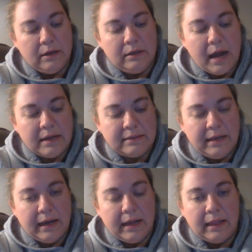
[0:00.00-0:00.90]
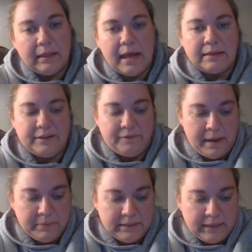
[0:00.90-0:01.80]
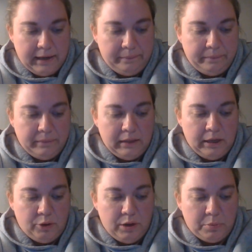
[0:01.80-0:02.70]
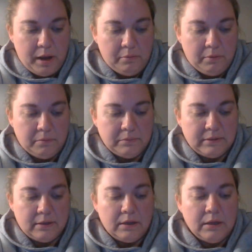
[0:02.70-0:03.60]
nausea, loss of appetite, hearing problems,